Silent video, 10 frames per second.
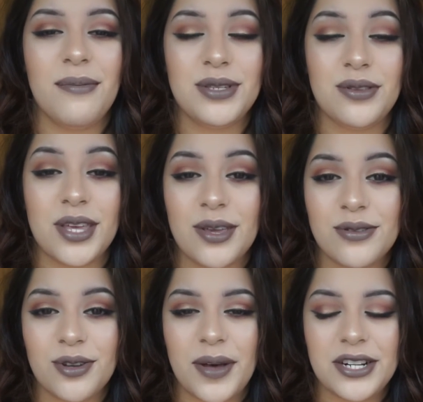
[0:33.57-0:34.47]
So thank
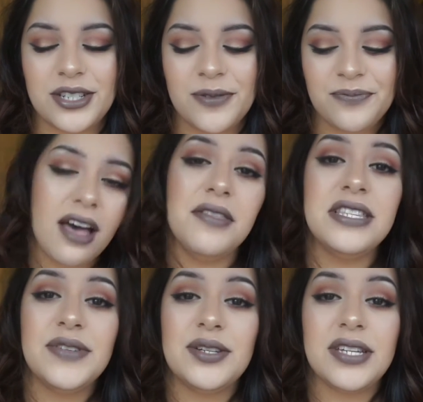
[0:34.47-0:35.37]
you so much.
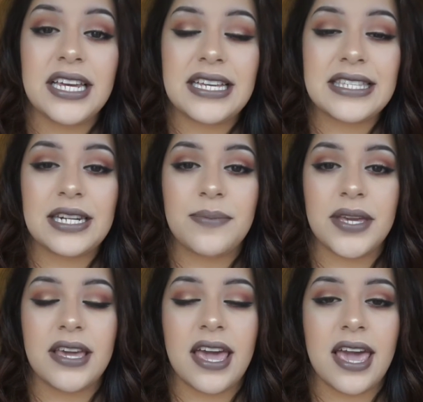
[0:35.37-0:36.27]
This video today is going to
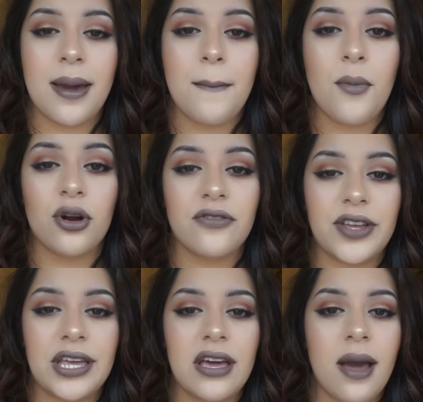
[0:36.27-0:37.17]
be a
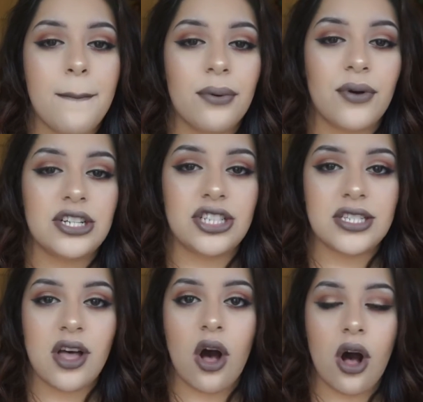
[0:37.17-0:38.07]
Morphe
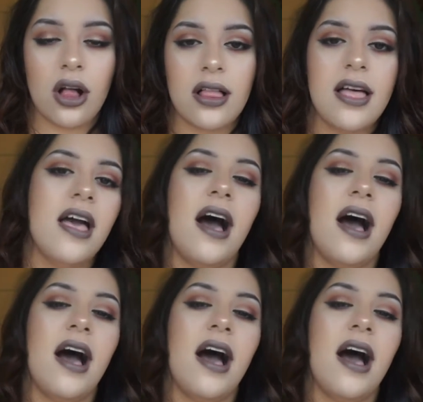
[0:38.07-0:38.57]
brushes haul.